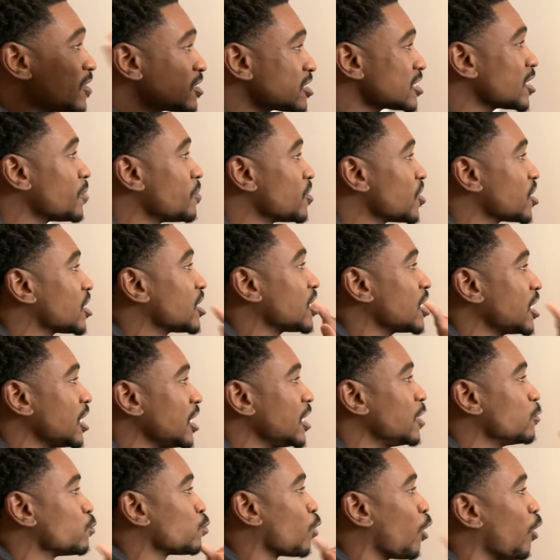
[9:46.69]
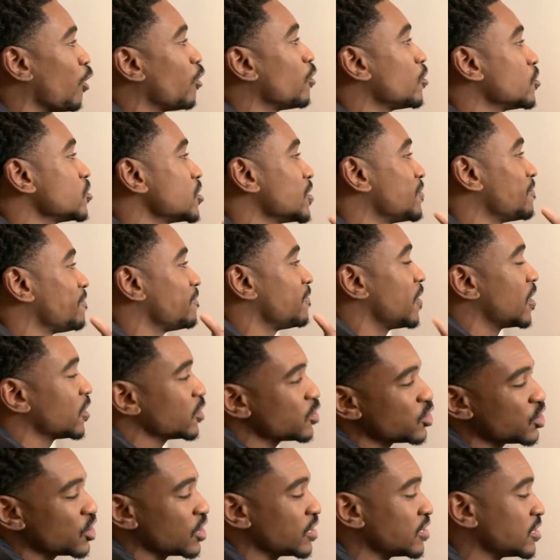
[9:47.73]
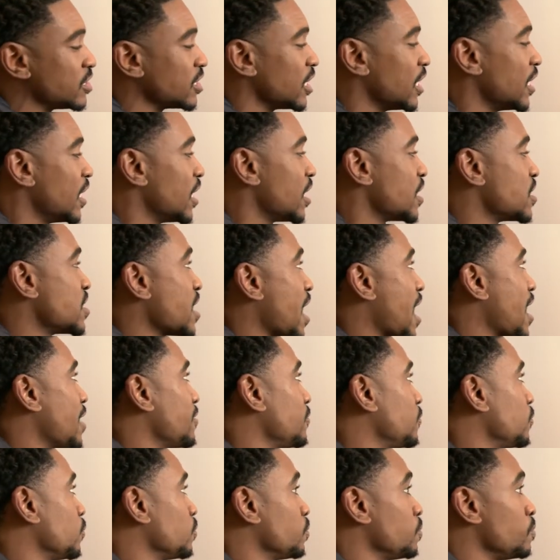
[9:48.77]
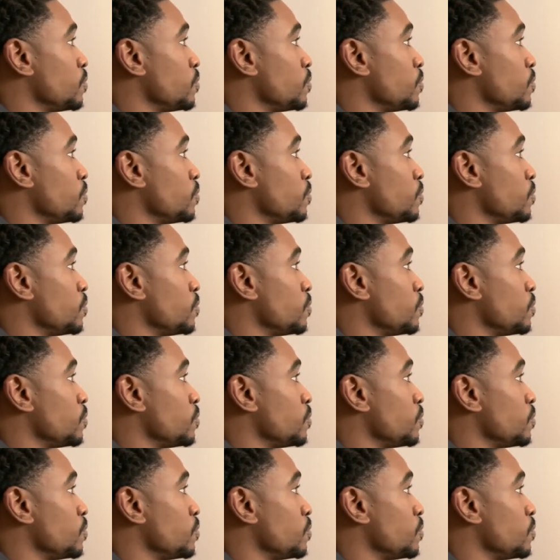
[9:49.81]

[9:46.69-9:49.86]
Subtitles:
us some of the key roles and functions that